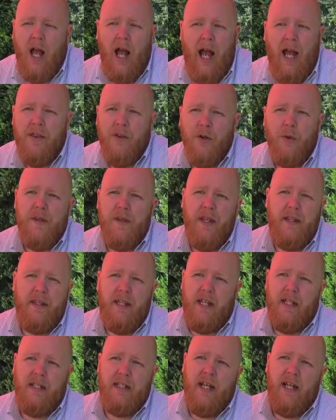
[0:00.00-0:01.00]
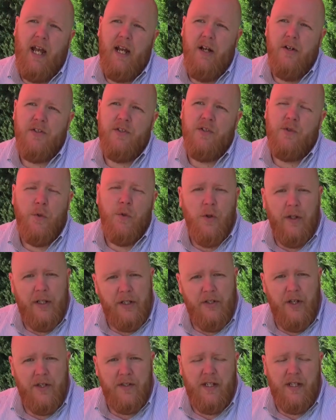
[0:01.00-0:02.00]
either within the entire school
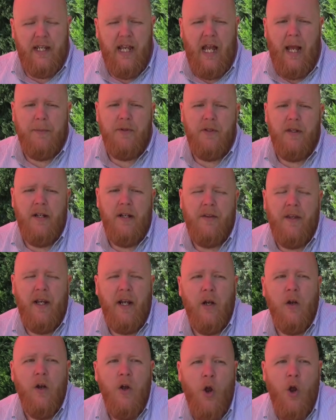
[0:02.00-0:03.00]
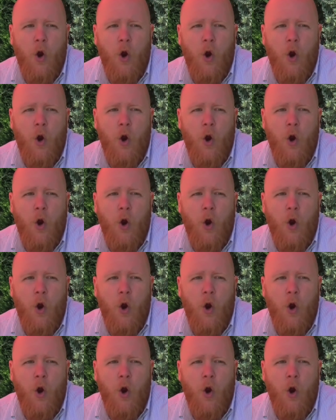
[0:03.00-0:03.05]
and just encapsulated there,